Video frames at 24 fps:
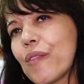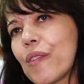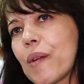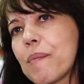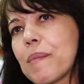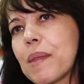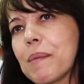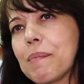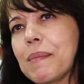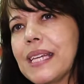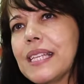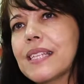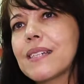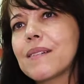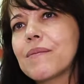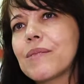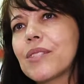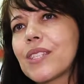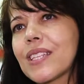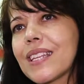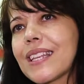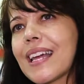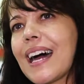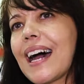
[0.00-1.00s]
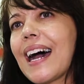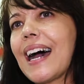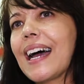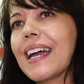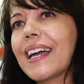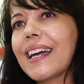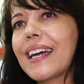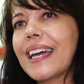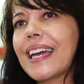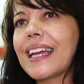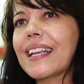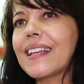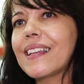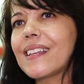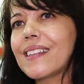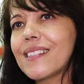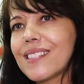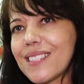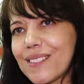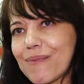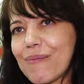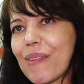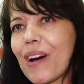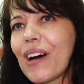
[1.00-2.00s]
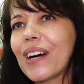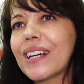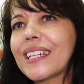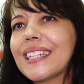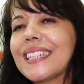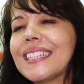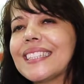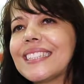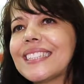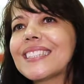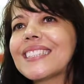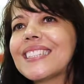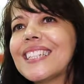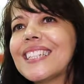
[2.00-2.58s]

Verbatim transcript: from the medium to the higher end markets.